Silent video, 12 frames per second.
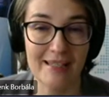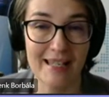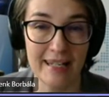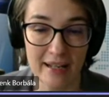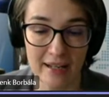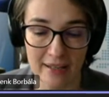
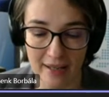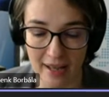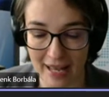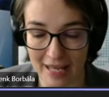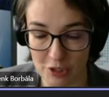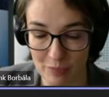Daniel
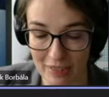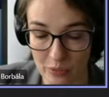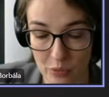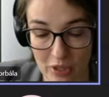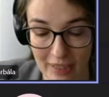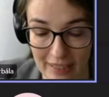has
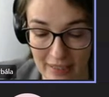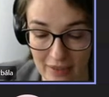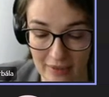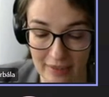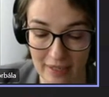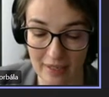been working
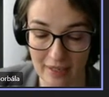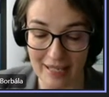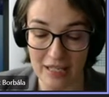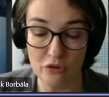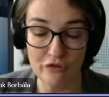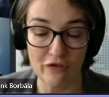on
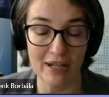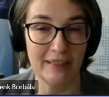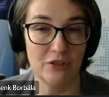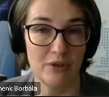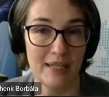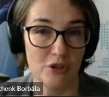
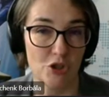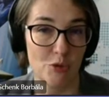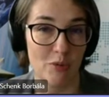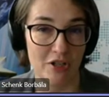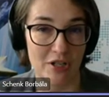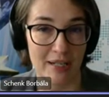EU-funded
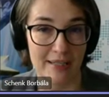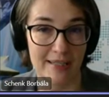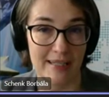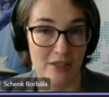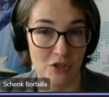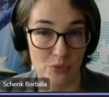research projects
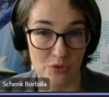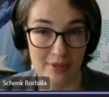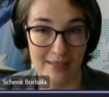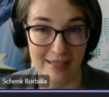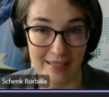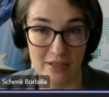
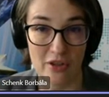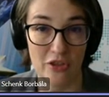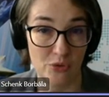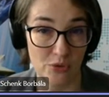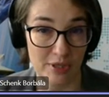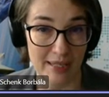since
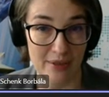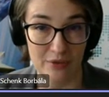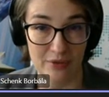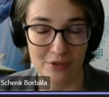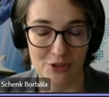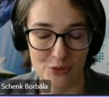
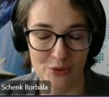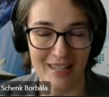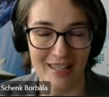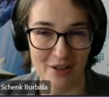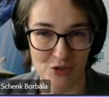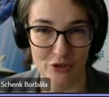
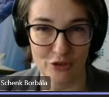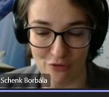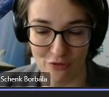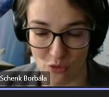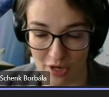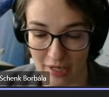
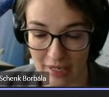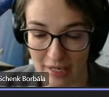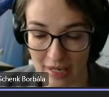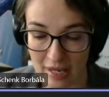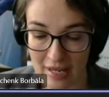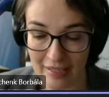2004.
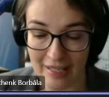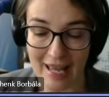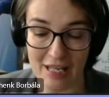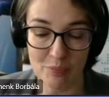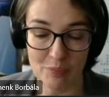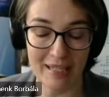He
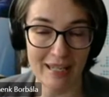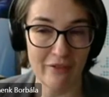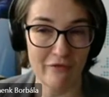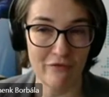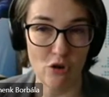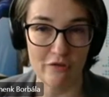has been
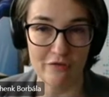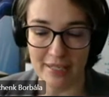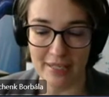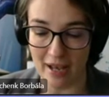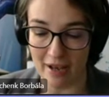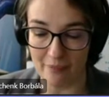involved
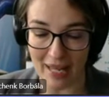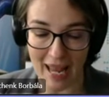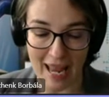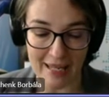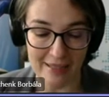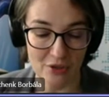
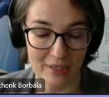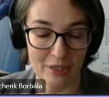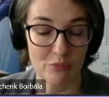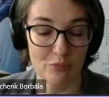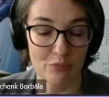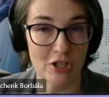hands-on in
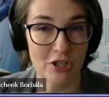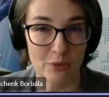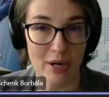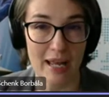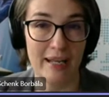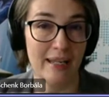
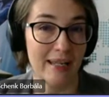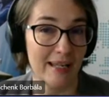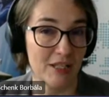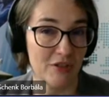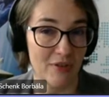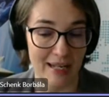proposal writing
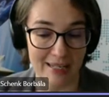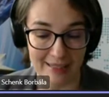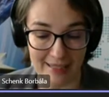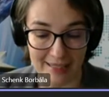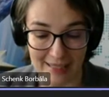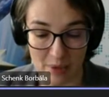as well as
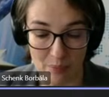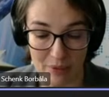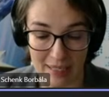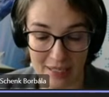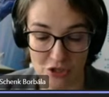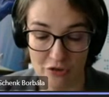
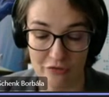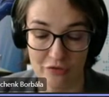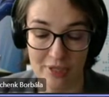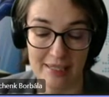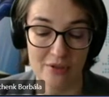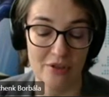dissemination of
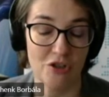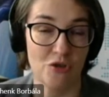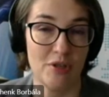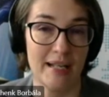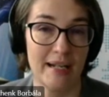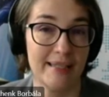research
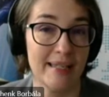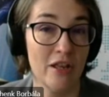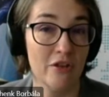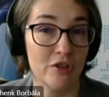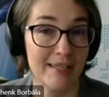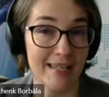results
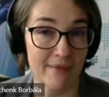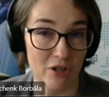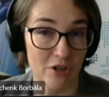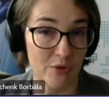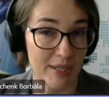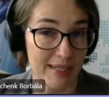for
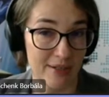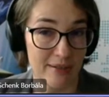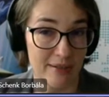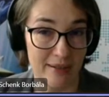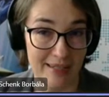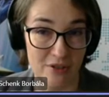several
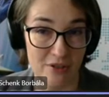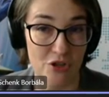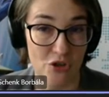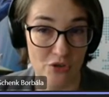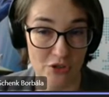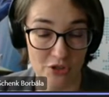
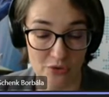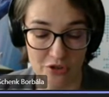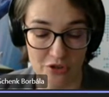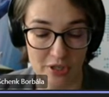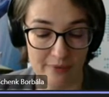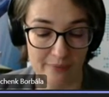research
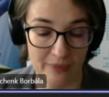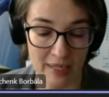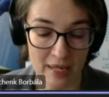consortia.